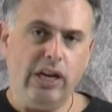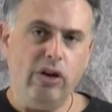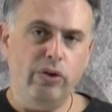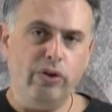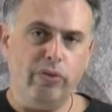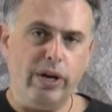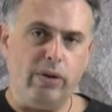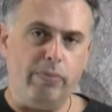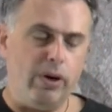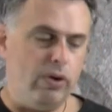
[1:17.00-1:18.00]
include three
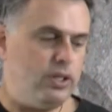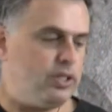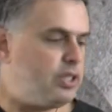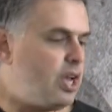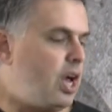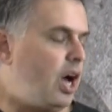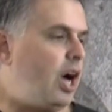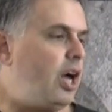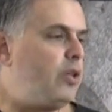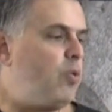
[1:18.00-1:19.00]
components.
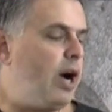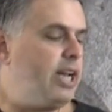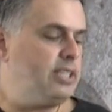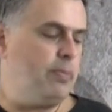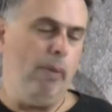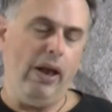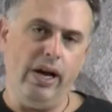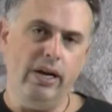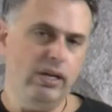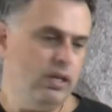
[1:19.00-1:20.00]
The one is a
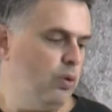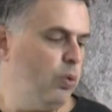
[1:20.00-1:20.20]
plug,